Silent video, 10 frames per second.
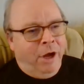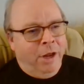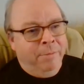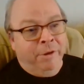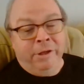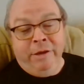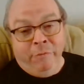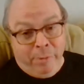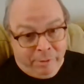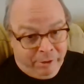
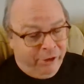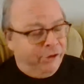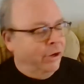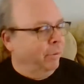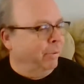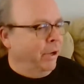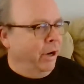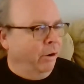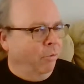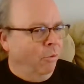Unbelievable guitar
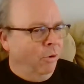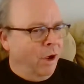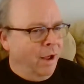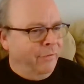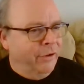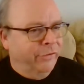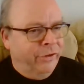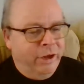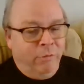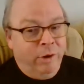player.
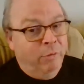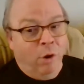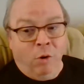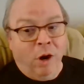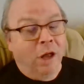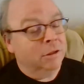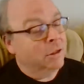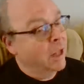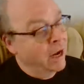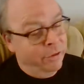Obviously, he rewrote a
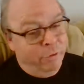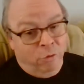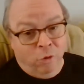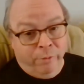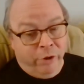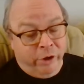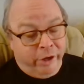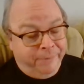lot of the rule book.